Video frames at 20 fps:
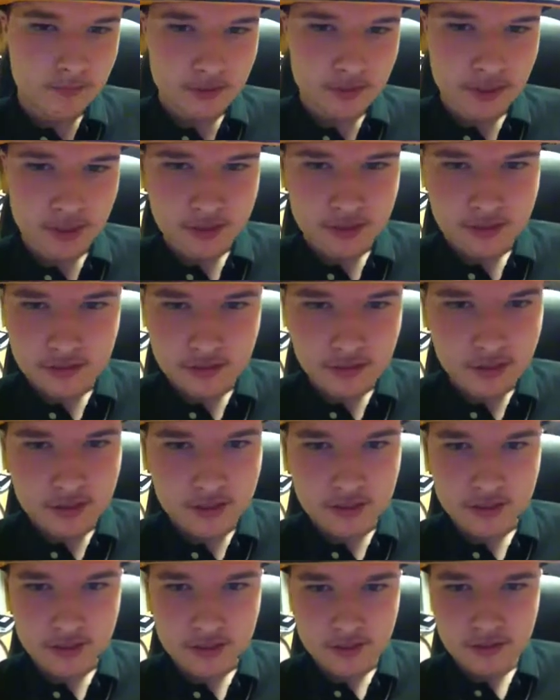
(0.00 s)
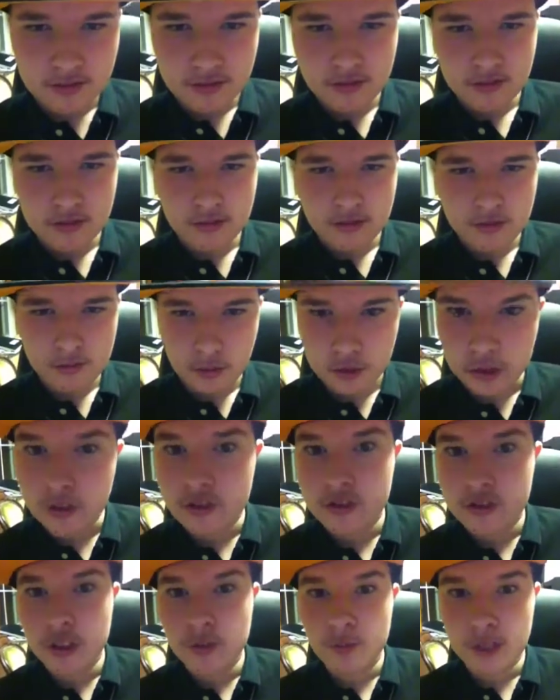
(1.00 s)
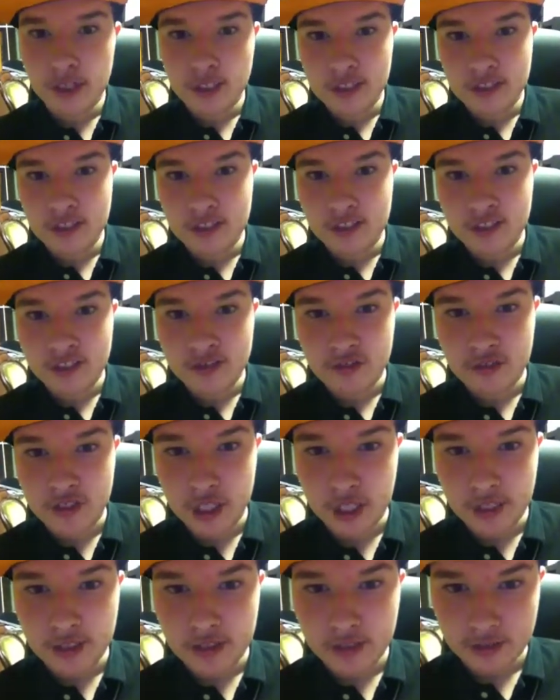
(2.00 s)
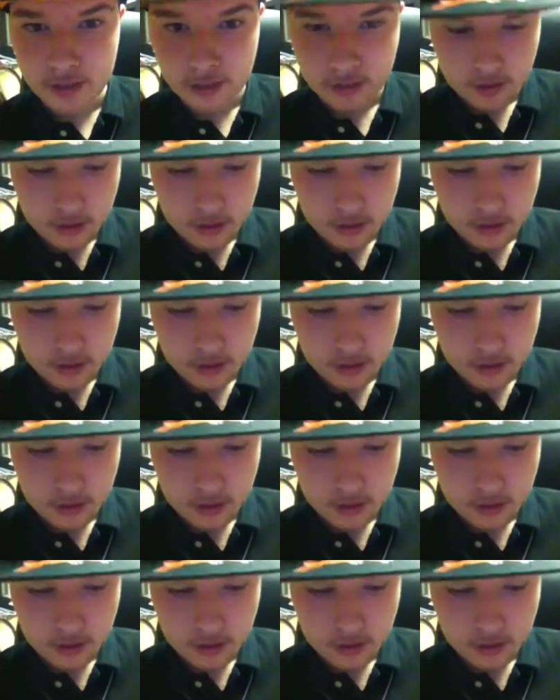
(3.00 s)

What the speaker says: It's just, well, you'll see when I get to the extra deck.